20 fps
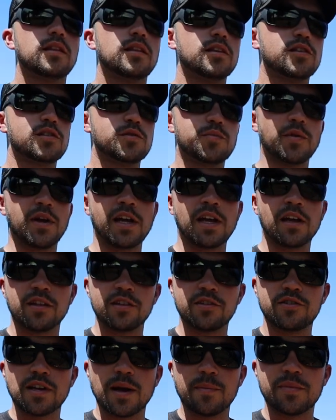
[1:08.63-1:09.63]
The spring on
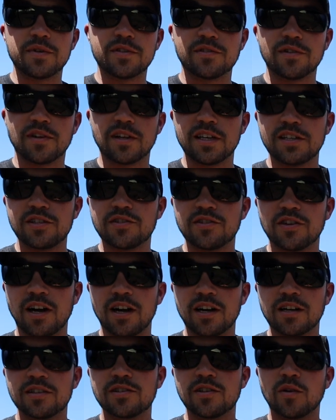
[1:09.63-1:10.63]
the trap is really
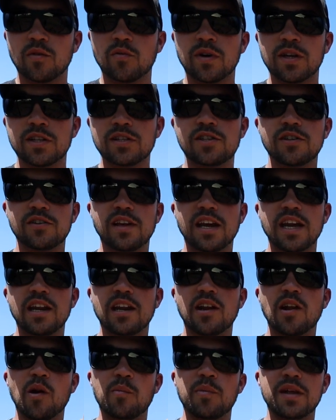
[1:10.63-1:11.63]
strong, so once you get
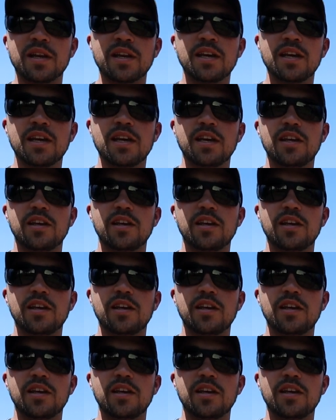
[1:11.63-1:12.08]
it open,